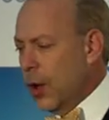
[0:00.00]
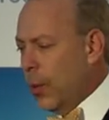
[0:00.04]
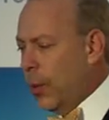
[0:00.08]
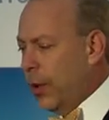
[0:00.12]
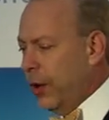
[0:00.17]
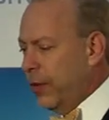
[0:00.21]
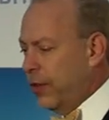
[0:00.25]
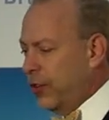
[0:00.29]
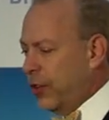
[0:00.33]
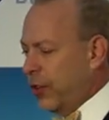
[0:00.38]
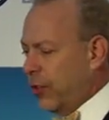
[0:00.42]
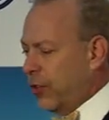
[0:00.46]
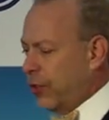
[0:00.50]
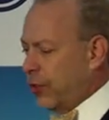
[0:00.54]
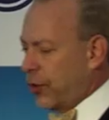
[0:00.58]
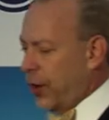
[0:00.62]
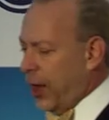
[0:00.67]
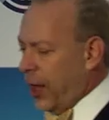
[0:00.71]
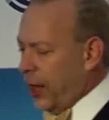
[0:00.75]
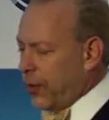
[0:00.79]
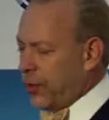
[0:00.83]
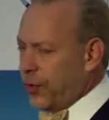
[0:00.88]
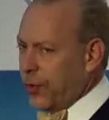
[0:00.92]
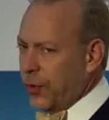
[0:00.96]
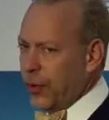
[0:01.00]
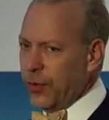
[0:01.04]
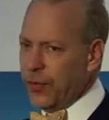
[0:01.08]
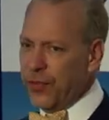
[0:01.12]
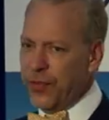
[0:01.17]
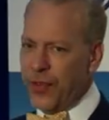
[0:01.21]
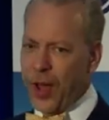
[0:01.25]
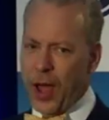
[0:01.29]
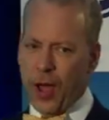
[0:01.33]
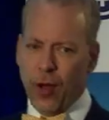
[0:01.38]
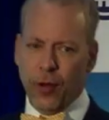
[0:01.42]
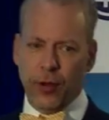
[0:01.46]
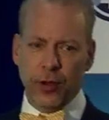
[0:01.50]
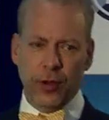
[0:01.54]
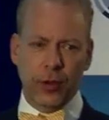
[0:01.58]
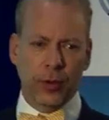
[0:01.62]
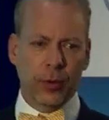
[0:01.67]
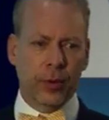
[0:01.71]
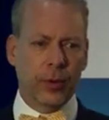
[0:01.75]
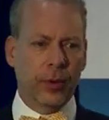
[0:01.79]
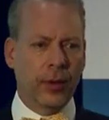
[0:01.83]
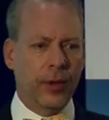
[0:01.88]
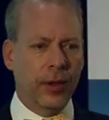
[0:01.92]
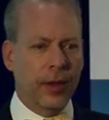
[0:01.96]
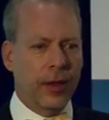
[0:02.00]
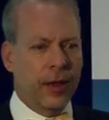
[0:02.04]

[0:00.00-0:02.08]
We've just transferred value